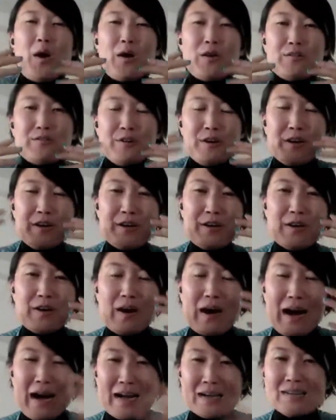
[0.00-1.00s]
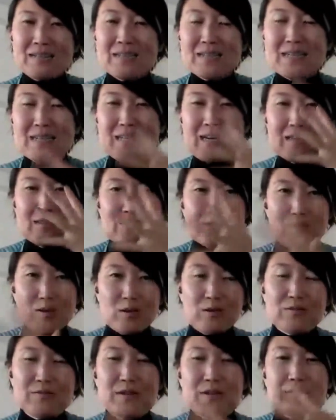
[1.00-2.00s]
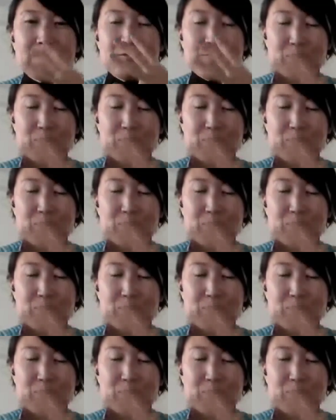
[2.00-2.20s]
of acting and solving